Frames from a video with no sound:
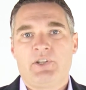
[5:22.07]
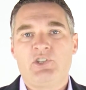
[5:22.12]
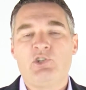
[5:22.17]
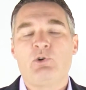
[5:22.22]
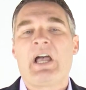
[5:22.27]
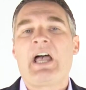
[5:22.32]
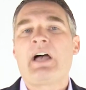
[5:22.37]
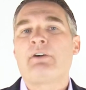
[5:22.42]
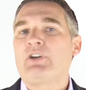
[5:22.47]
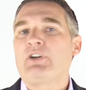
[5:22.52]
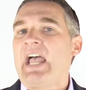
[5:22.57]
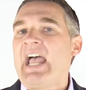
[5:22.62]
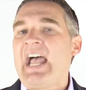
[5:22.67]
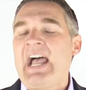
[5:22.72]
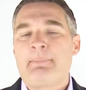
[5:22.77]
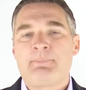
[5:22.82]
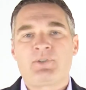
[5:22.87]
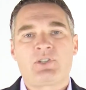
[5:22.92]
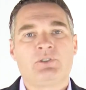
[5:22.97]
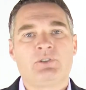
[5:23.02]
You have
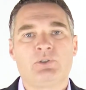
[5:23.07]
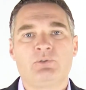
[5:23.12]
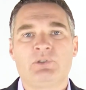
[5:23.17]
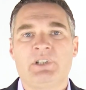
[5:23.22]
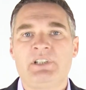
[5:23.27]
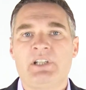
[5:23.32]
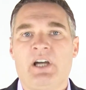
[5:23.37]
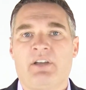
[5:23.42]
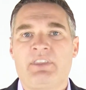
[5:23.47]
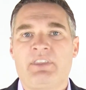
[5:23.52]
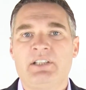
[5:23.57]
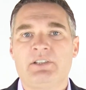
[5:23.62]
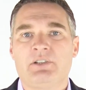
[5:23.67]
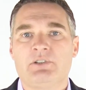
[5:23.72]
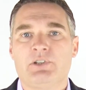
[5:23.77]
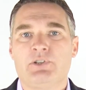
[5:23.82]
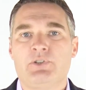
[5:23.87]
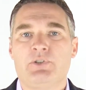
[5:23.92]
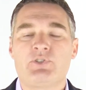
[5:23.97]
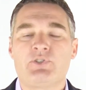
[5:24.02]
absolutely nothing
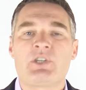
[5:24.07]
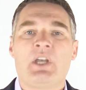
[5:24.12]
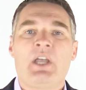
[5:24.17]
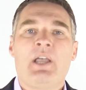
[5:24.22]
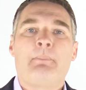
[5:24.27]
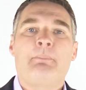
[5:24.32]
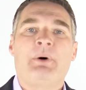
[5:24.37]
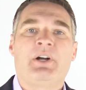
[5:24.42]
to lose,